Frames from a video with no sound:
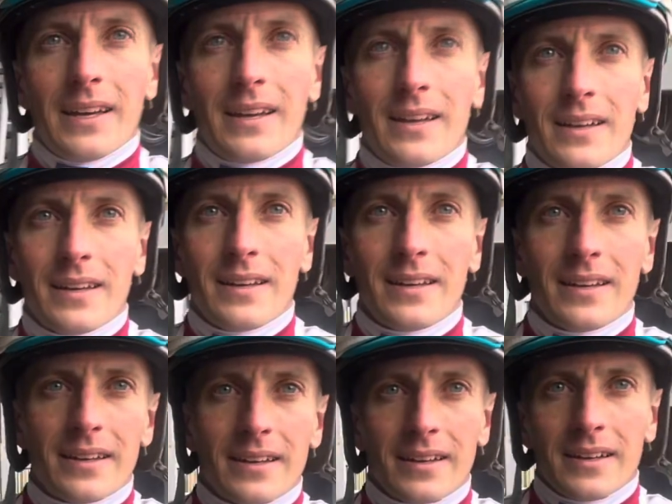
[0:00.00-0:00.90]
Just take me
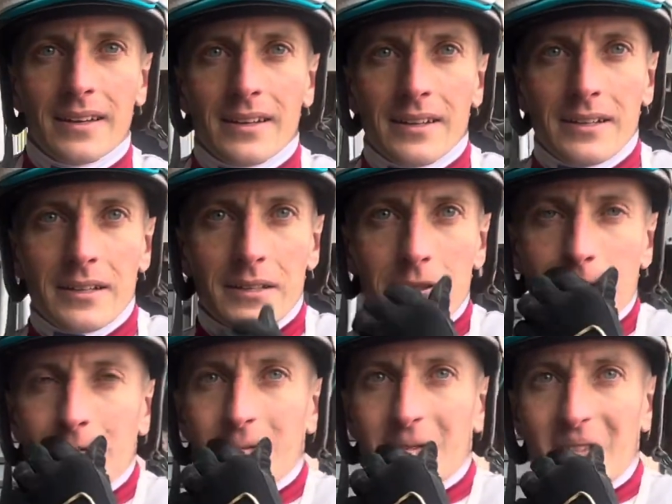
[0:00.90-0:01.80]
through like,
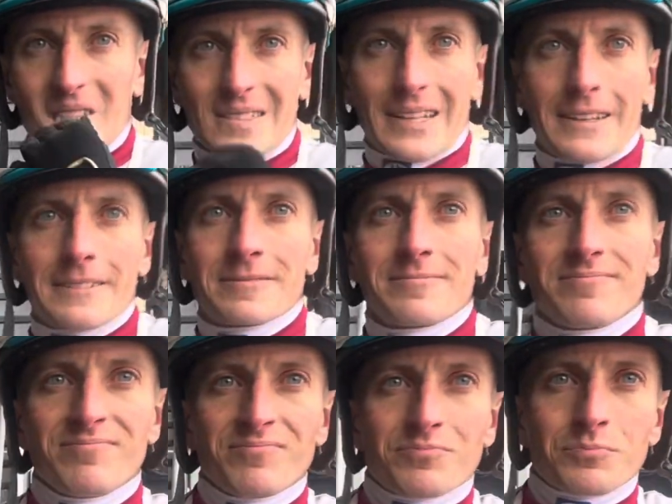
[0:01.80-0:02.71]
what kind of
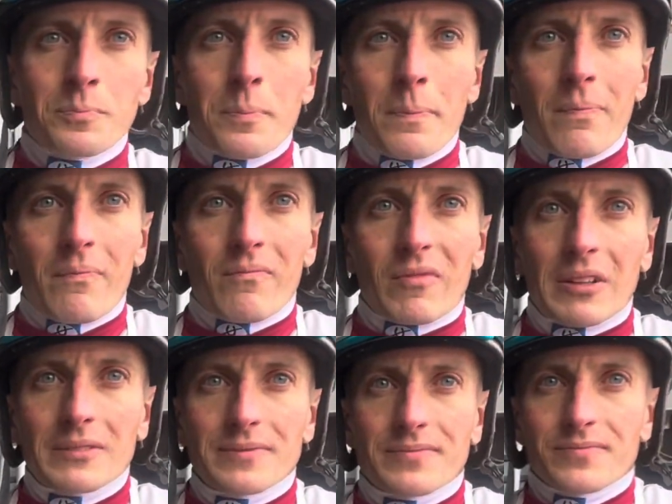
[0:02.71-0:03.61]
instructions did Ness
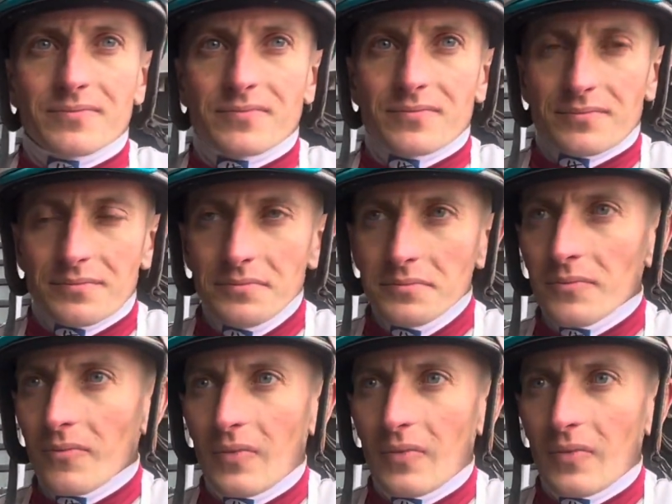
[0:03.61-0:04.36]
give you with this horse?